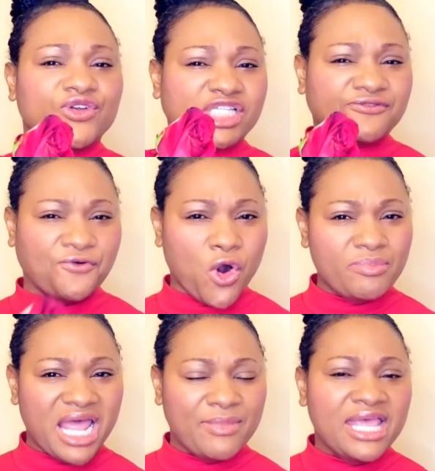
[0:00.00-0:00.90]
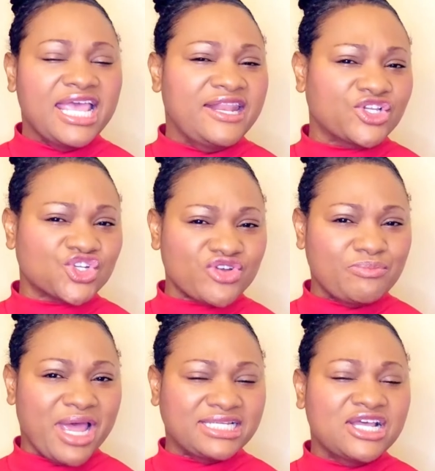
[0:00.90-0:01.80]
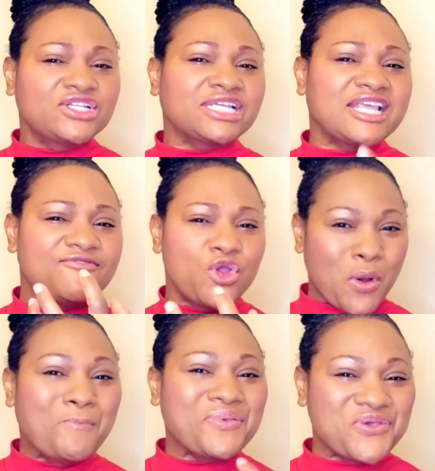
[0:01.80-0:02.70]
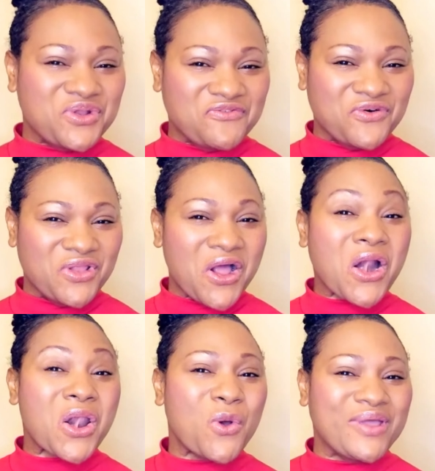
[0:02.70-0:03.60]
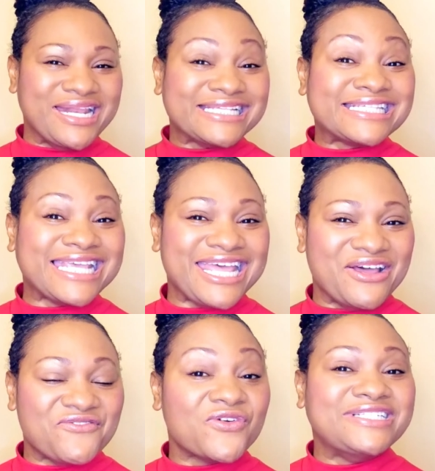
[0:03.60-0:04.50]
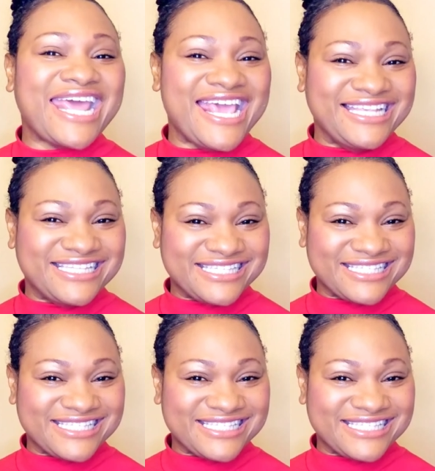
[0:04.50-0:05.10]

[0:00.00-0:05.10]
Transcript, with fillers: and transform them in a treatment to give you beautiful glowing skin for